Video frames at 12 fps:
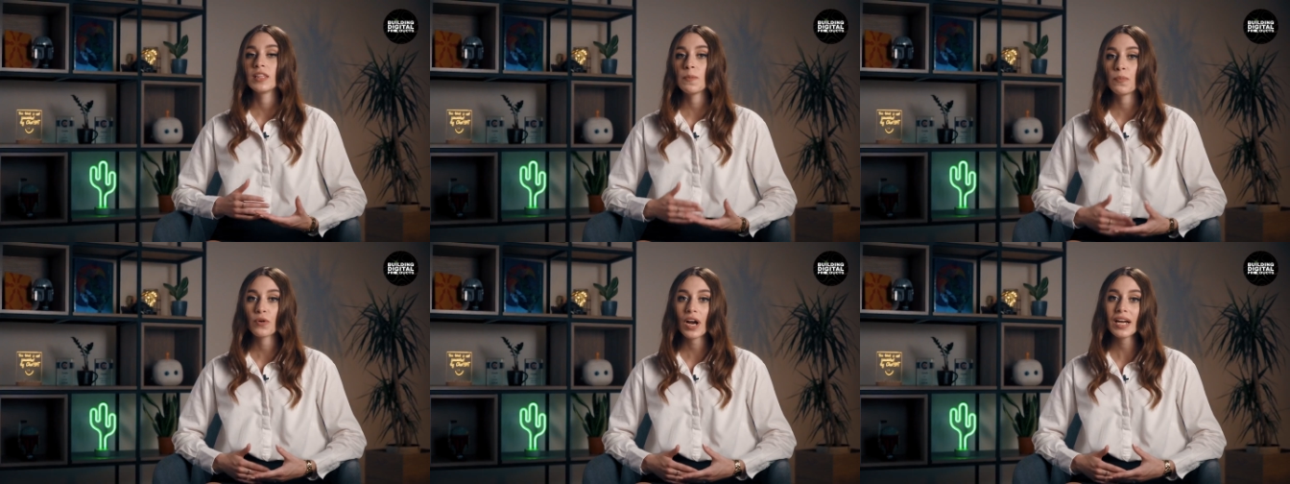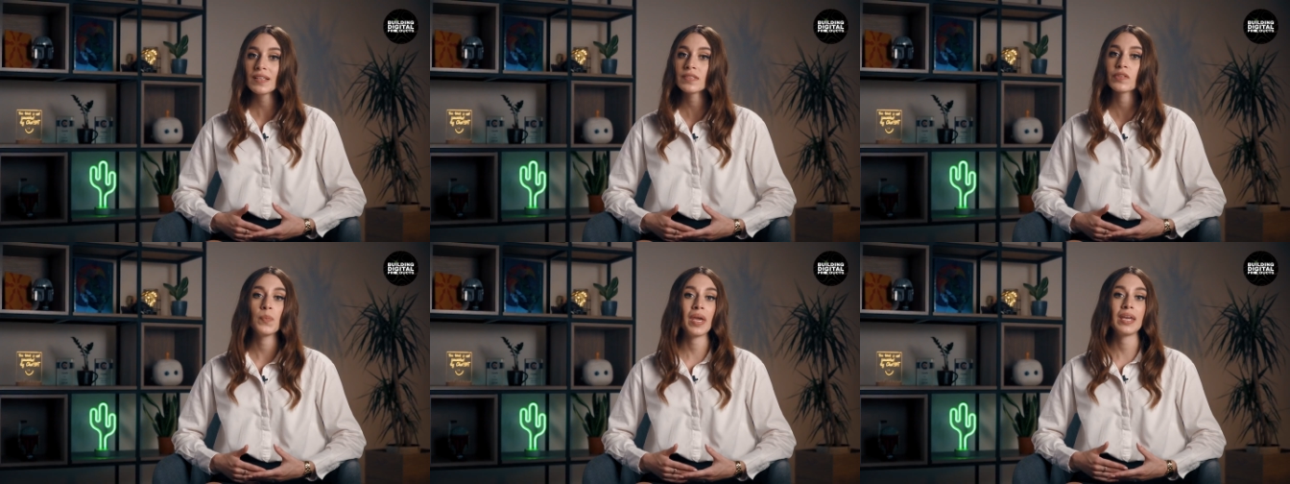The price
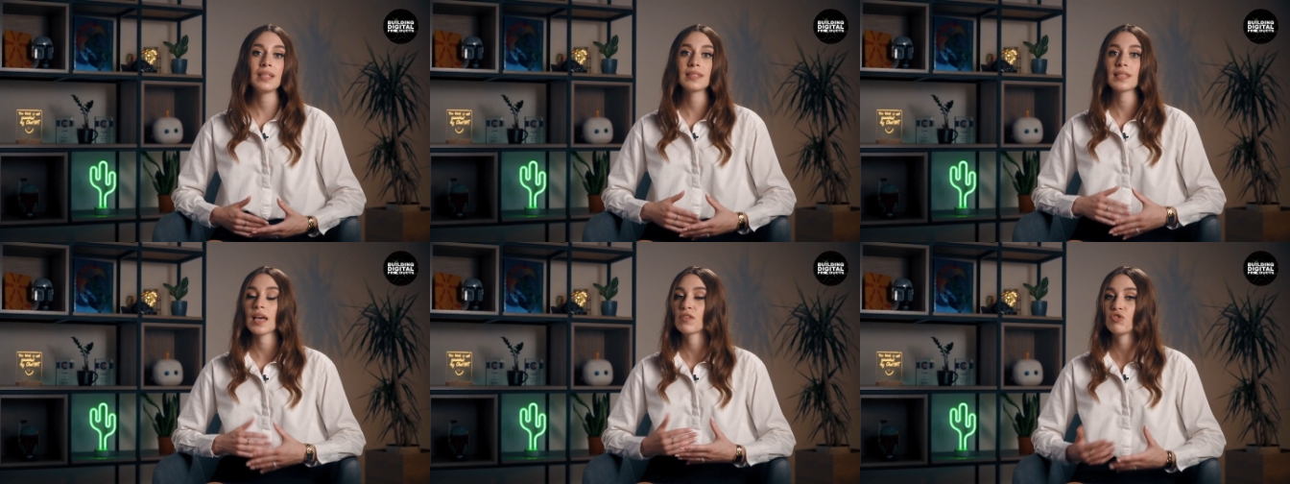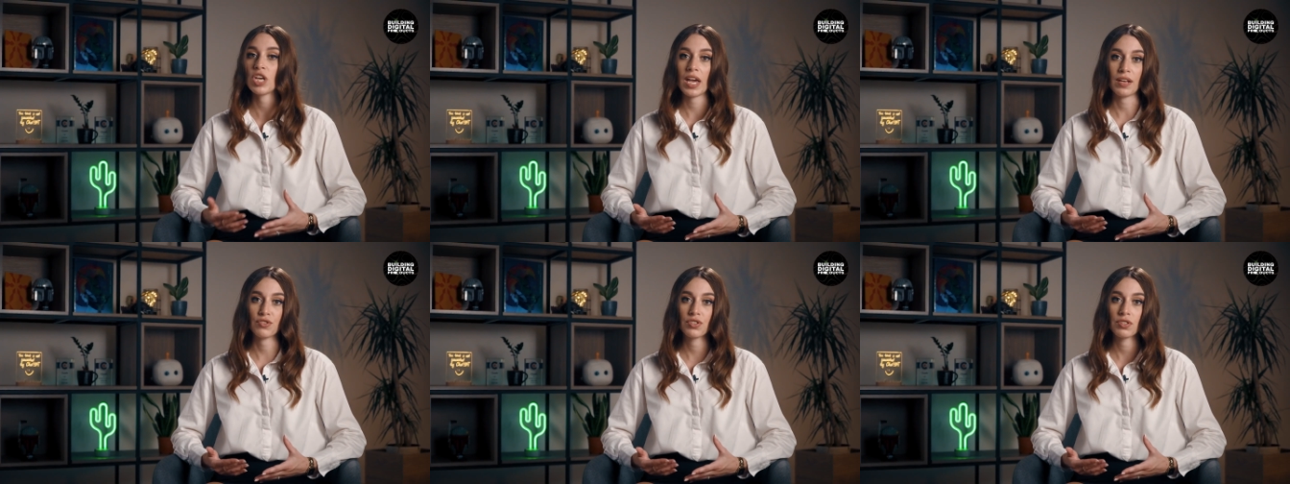remains
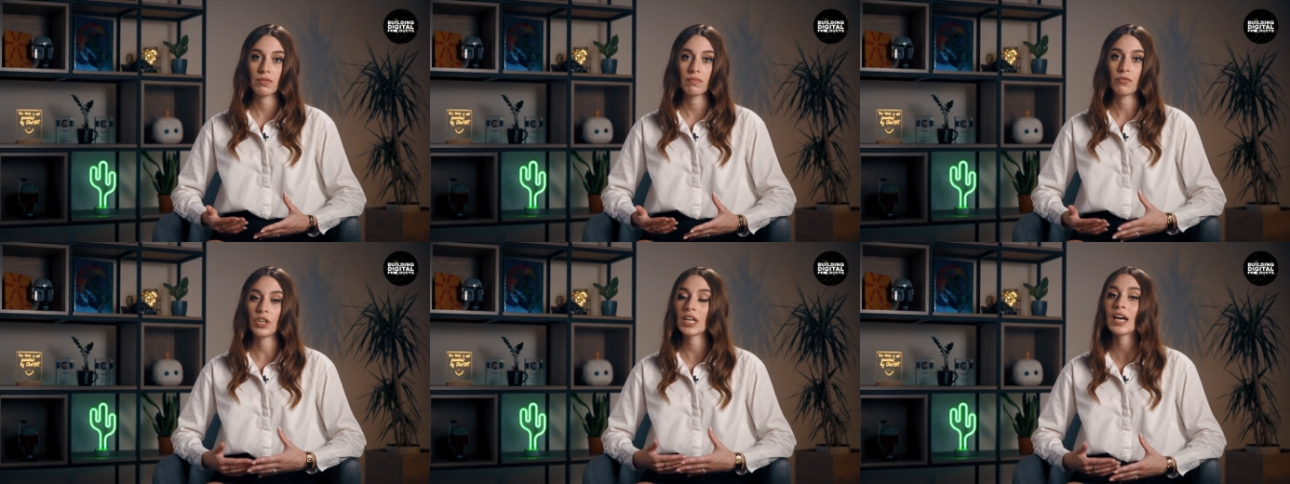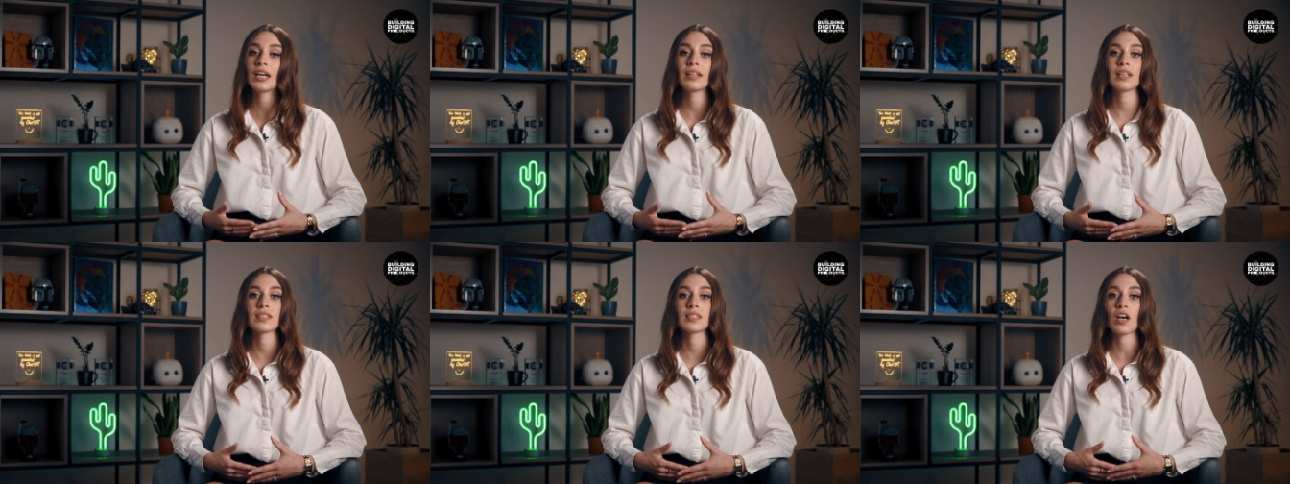unchanged,
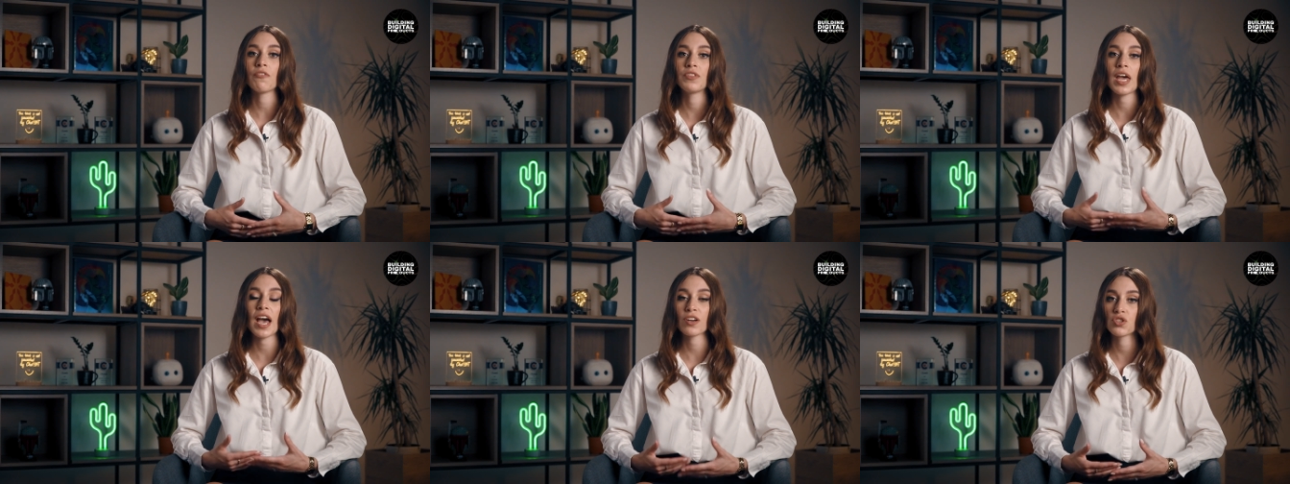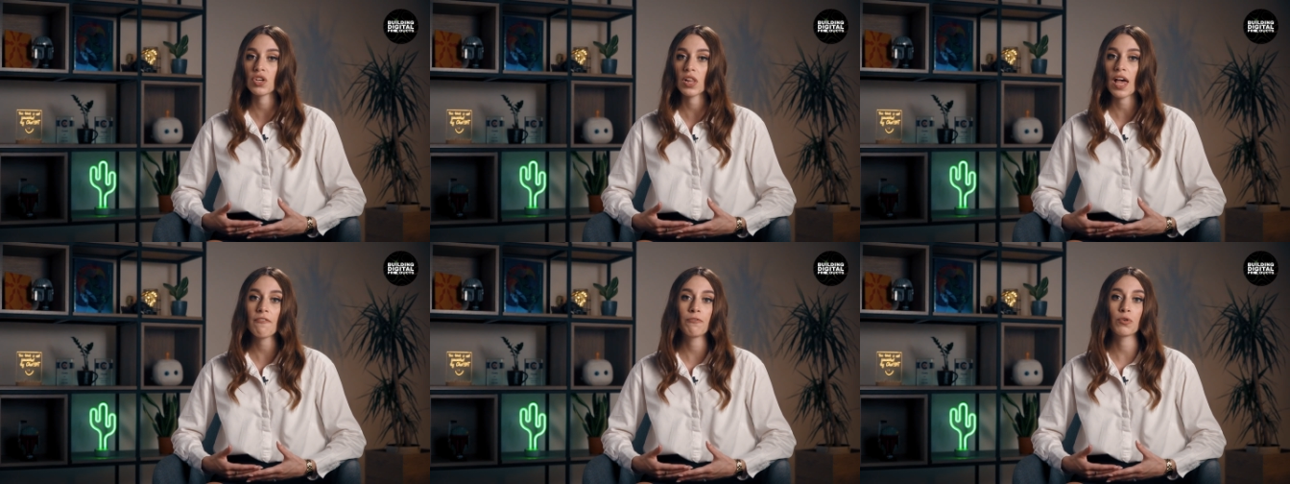regardless of the actual
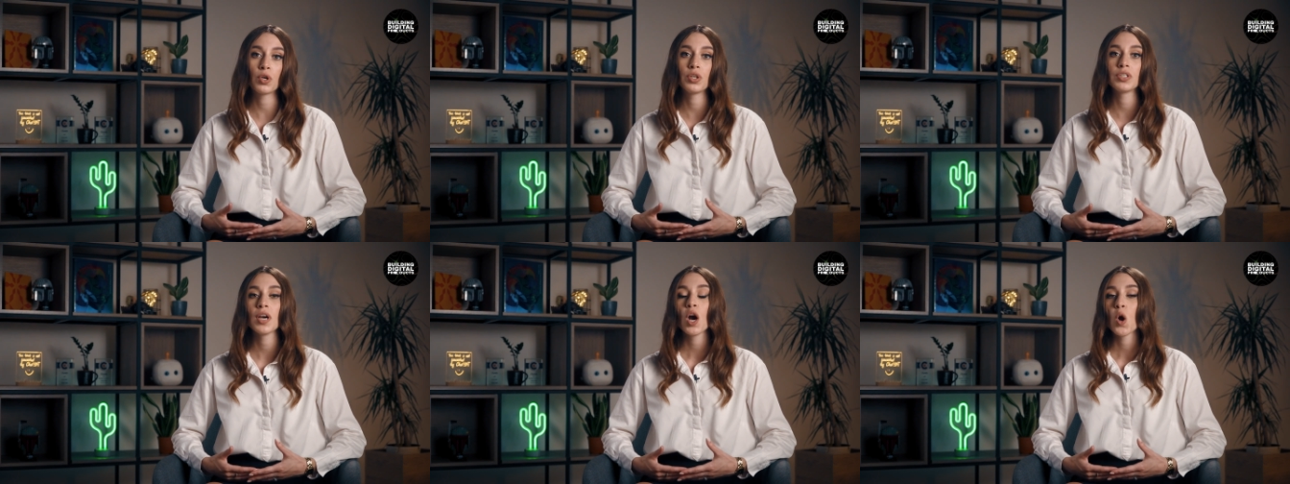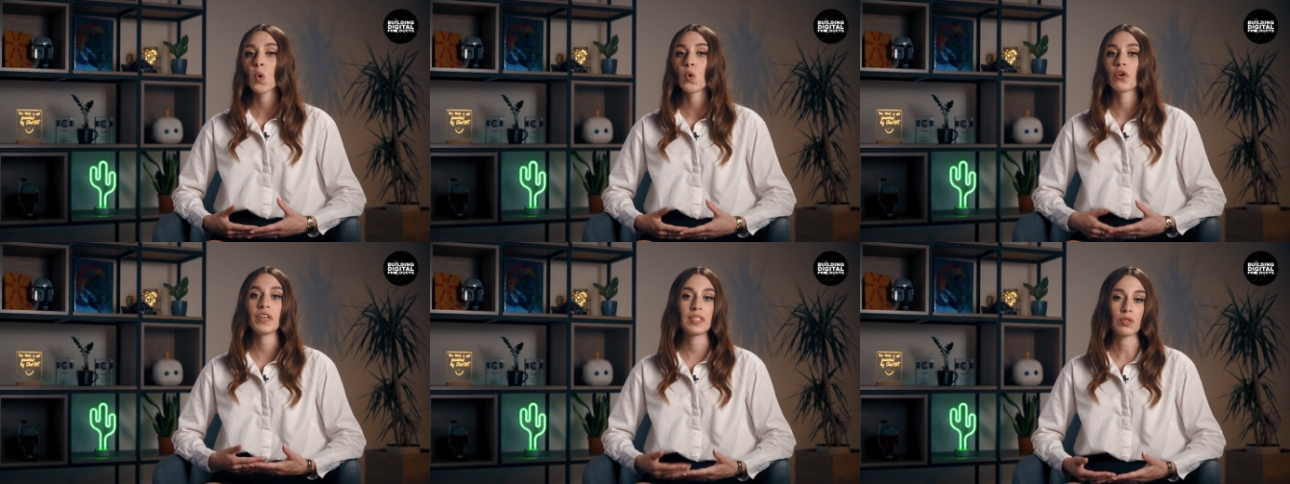effort
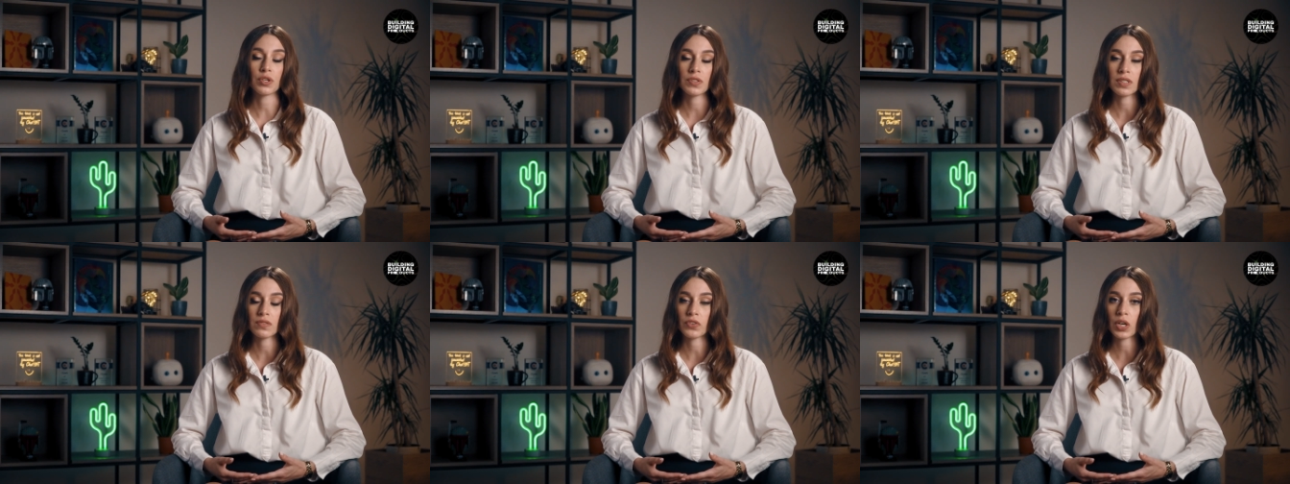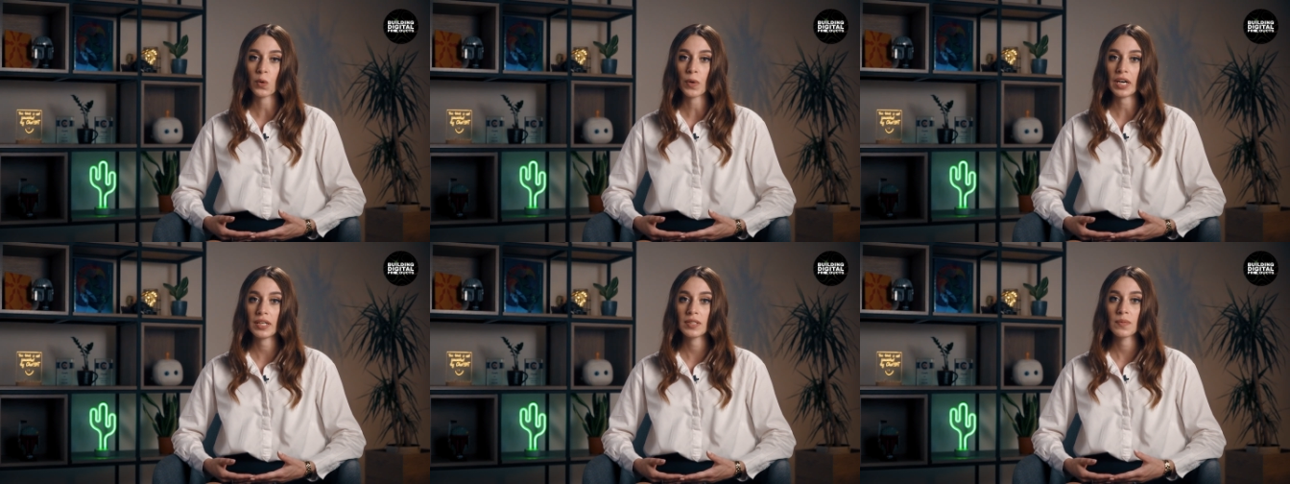or resources
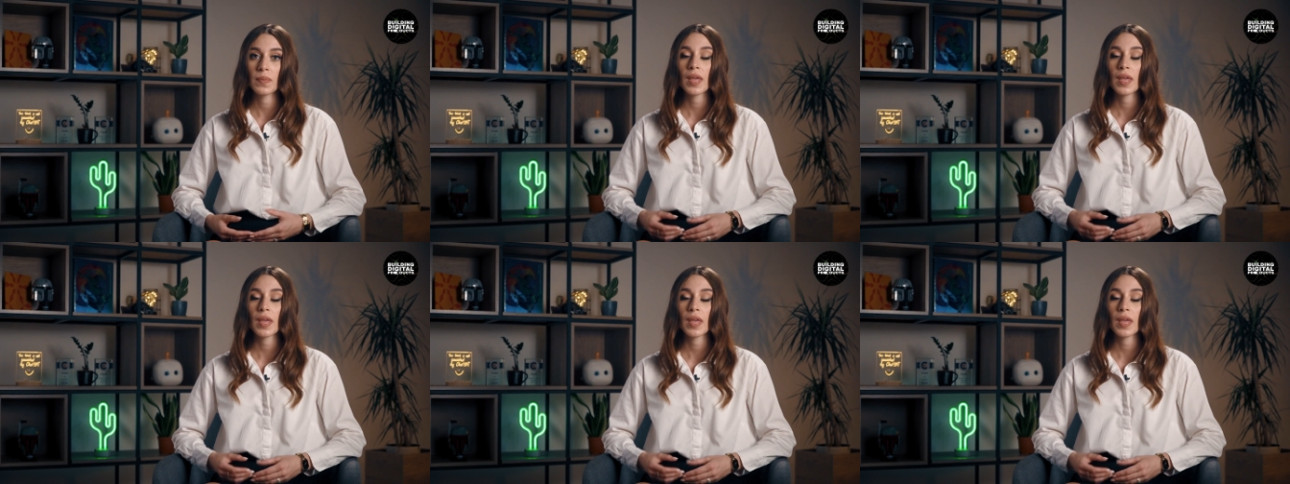required.